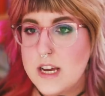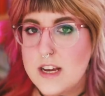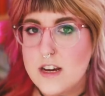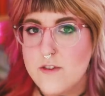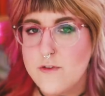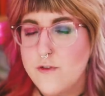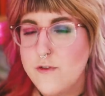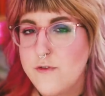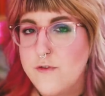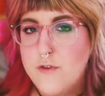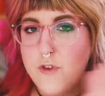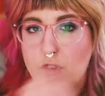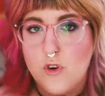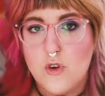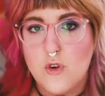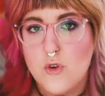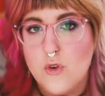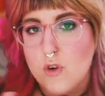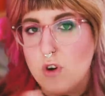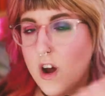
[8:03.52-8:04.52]
like a
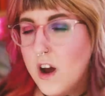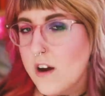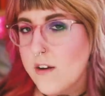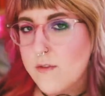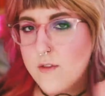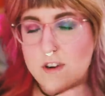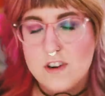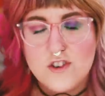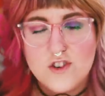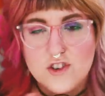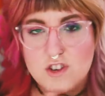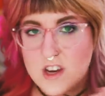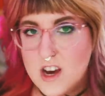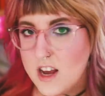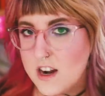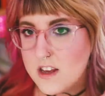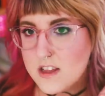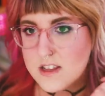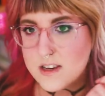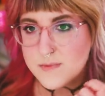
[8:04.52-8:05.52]
full coverage
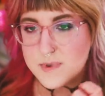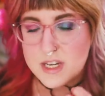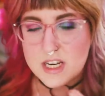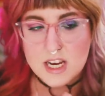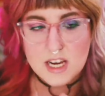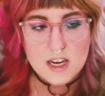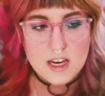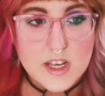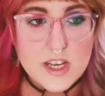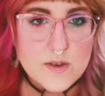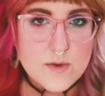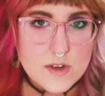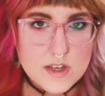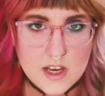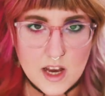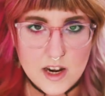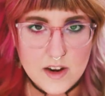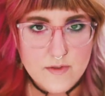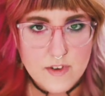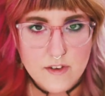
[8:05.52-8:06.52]
kind of lipstick. This was
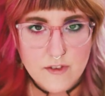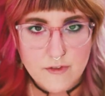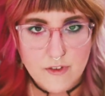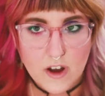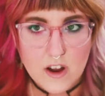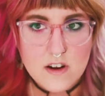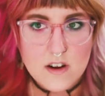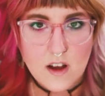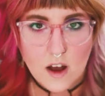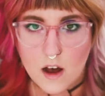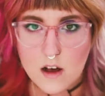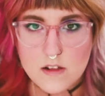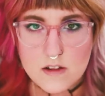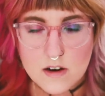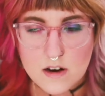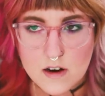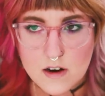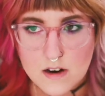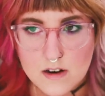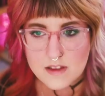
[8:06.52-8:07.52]
kind of a fun
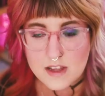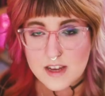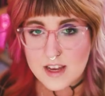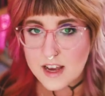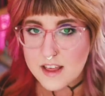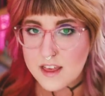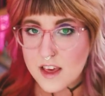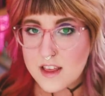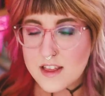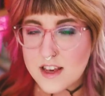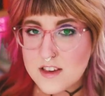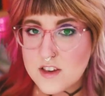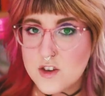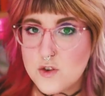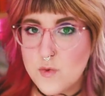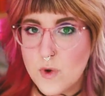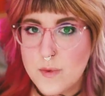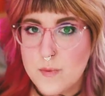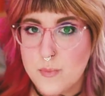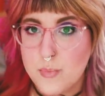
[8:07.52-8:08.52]
color. Like I think this is
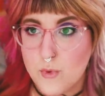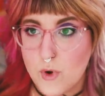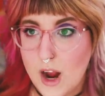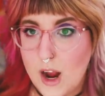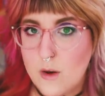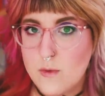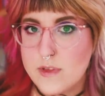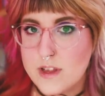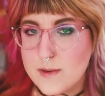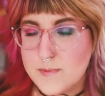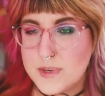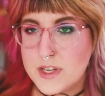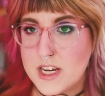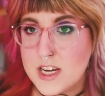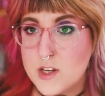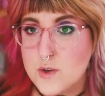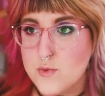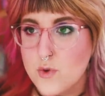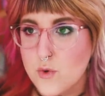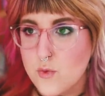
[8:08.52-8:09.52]
when brown
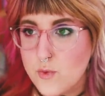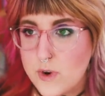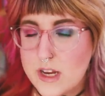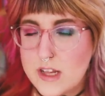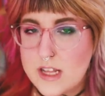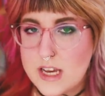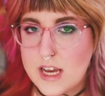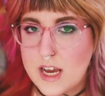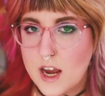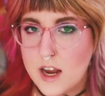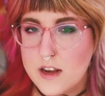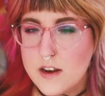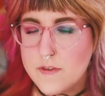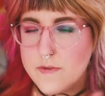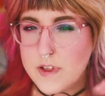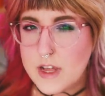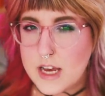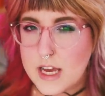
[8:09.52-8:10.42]
lipsticks were really kind of